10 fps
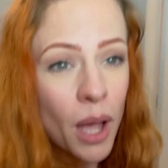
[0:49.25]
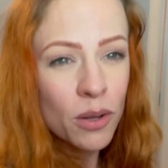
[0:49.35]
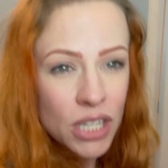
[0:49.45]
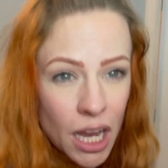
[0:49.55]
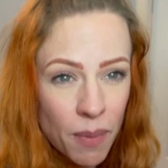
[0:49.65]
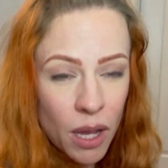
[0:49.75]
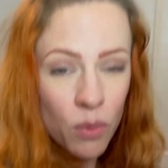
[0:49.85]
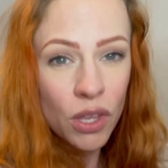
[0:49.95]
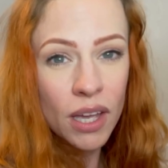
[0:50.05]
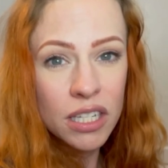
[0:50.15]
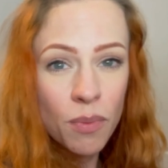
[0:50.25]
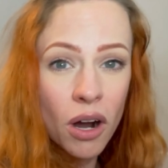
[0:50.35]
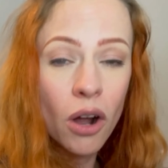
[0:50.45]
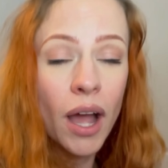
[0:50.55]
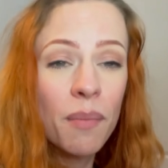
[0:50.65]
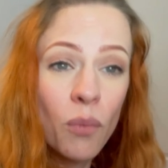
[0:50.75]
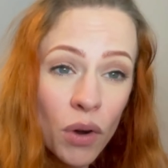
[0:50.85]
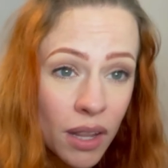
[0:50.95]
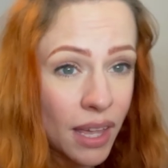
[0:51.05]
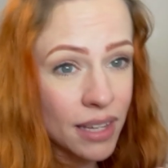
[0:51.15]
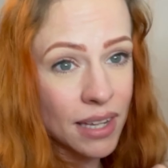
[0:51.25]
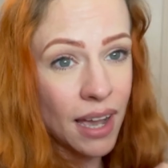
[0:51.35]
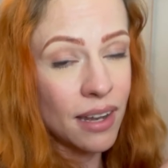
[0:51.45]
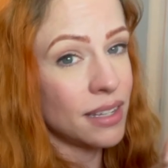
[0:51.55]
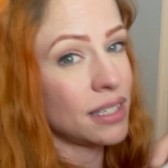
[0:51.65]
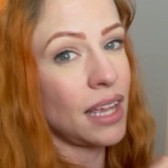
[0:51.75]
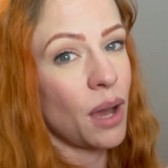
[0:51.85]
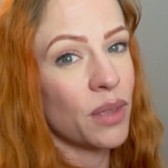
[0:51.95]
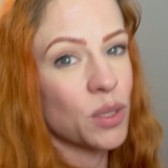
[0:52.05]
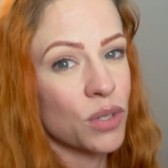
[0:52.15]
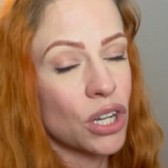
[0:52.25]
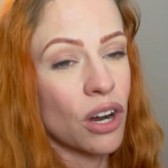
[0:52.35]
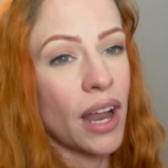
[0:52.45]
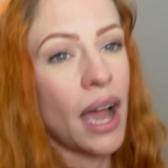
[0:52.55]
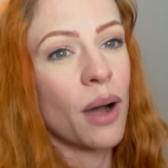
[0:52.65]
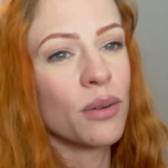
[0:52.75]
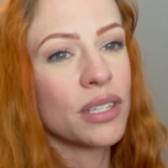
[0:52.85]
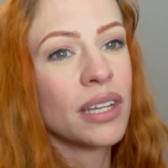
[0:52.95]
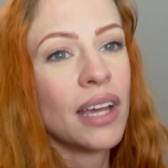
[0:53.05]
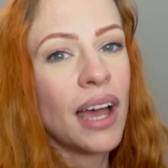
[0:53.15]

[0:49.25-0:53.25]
I will check back in with you guys tomorrow. I'm really excited to see how this will turn out.